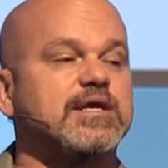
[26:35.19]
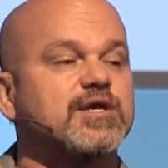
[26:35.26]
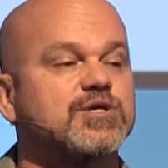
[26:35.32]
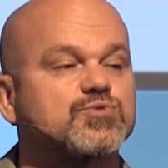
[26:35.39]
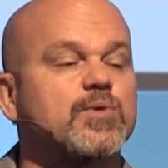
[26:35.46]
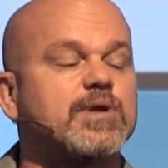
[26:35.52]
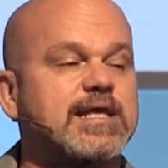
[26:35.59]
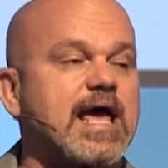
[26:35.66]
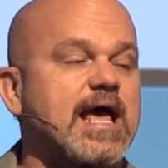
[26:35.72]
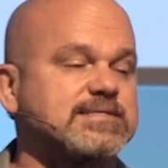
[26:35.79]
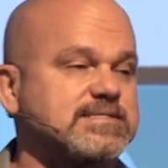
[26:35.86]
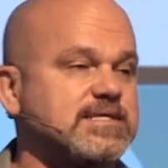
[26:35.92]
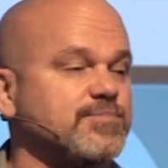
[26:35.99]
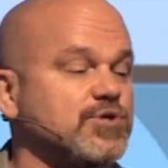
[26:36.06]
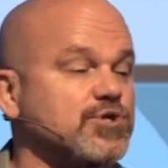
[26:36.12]
Here's what he asked
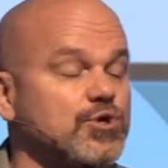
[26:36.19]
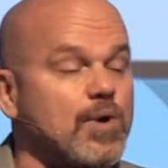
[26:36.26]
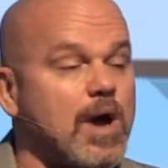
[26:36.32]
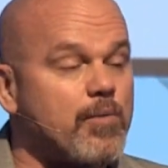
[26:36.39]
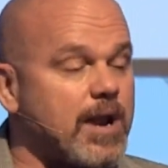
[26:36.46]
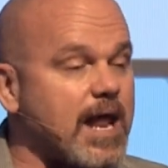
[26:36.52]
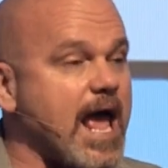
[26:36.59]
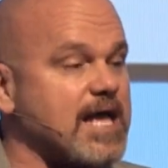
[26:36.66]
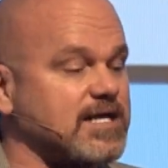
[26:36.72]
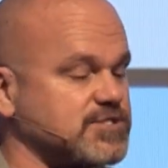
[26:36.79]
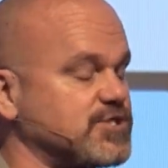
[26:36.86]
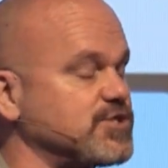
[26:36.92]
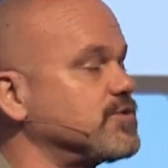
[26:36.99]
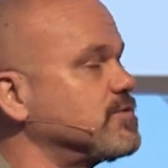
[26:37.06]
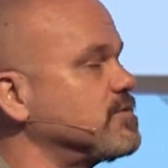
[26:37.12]
them to do. I want to
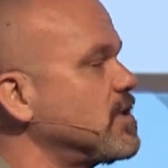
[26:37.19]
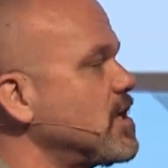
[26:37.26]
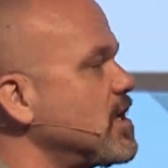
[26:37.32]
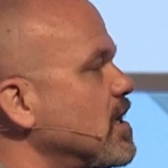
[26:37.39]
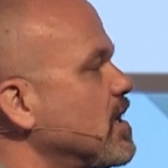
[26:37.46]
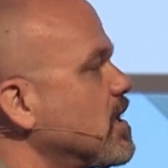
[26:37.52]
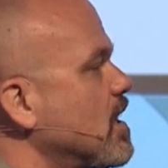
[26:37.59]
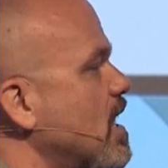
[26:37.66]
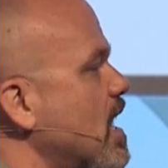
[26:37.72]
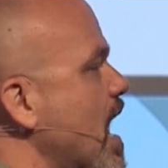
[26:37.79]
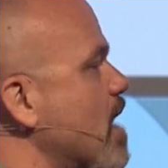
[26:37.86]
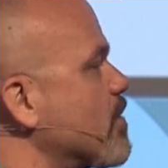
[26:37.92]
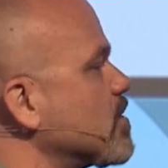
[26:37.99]
ask you, I